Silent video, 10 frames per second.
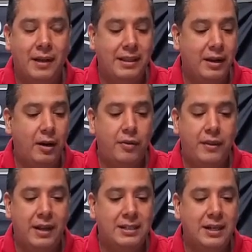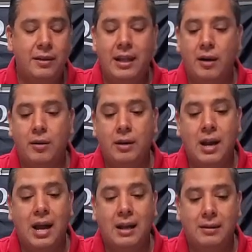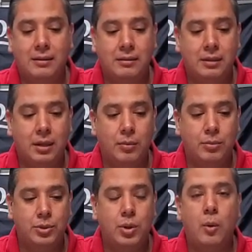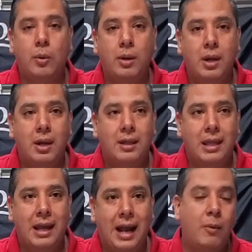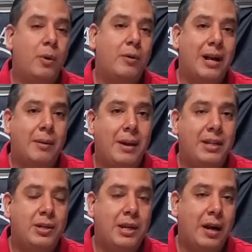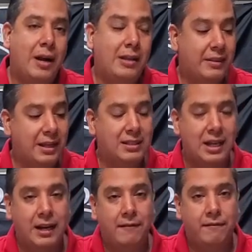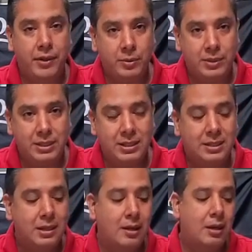And there are things here that are not, shown that I would recommend you carry, things like fuses.